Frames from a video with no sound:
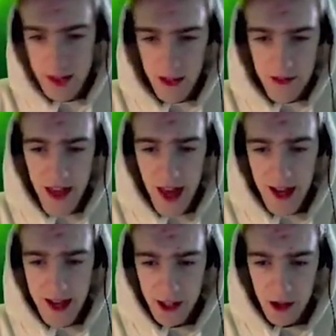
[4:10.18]
That
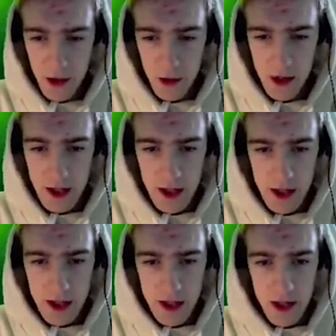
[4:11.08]
ain't cool.
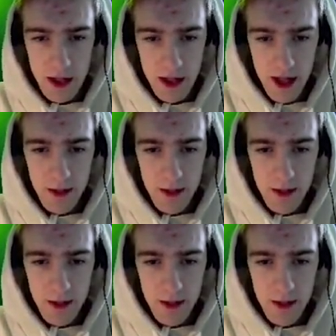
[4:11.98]
Can